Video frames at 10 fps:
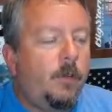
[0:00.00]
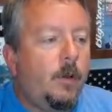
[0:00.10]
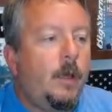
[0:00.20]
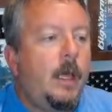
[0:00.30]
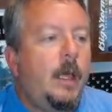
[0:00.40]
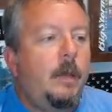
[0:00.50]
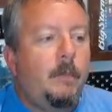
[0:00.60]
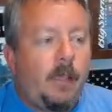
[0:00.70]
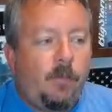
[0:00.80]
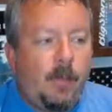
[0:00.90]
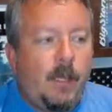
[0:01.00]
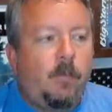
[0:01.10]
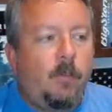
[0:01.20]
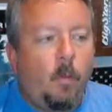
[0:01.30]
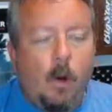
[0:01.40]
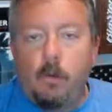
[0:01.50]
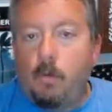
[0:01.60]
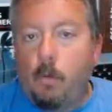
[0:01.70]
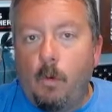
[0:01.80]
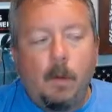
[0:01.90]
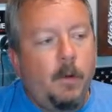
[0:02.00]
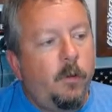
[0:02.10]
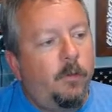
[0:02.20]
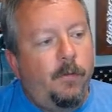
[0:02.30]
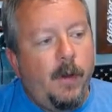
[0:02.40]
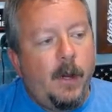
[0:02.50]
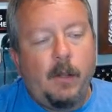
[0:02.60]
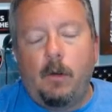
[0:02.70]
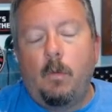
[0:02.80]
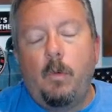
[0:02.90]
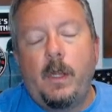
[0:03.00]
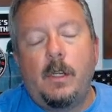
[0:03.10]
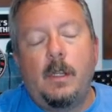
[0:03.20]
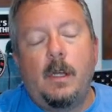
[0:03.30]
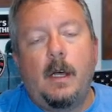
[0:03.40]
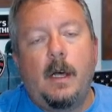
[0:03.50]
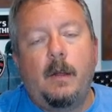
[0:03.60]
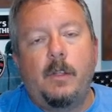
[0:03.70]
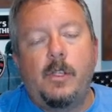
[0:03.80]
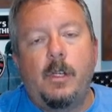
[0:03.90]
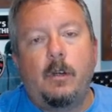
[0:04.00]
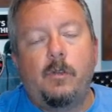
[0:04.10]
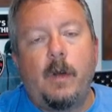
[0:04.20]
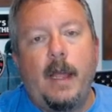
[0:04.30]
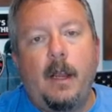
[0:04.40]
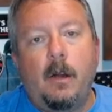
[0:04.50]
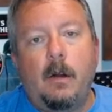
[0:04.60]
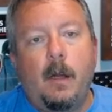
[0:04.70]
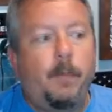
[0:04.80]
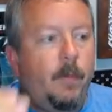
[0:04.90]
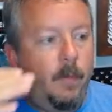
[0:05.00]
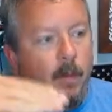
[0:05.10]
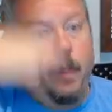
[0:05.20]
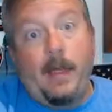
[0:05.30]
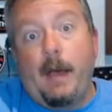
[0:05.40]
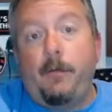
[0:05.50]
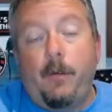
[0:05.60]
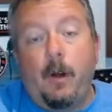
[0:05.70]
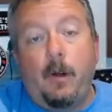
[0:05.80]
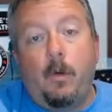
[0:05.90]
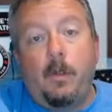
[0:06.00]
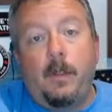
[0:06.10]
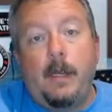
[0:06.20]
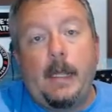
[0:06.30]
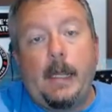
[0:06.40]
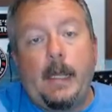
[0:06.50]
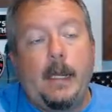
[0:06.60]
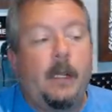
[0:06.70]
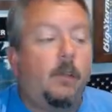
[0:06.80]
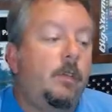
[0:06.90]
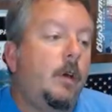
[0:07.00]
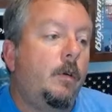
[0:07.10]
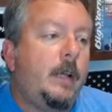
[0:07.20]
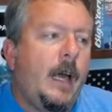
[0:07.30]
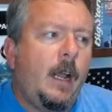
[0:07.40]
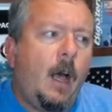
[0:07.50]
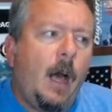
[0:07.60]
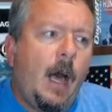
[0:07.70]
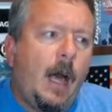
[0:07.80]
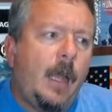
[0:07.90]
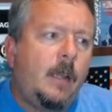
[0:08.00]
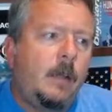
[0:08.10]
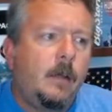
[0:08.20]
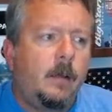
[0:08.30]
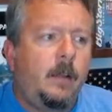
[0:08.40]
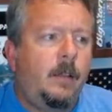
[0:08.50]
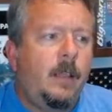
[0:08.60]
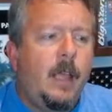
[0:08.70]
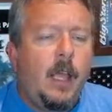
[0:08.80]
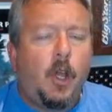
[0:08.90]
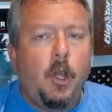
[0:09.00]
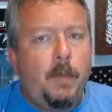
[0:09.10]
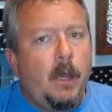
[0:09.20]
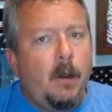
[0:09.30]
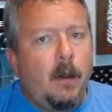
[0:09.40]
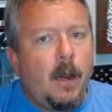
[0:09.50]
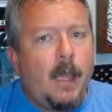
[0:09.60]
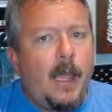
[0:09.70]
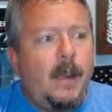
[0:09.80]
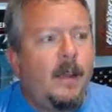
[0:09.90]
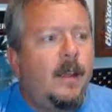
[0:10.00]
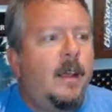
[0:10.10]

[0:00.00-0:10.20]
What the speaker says: So makes sense. The waters are warm. There's very little wind shear dry air up that far north in the Atlantic. So kind of odd. It could be a hurricane.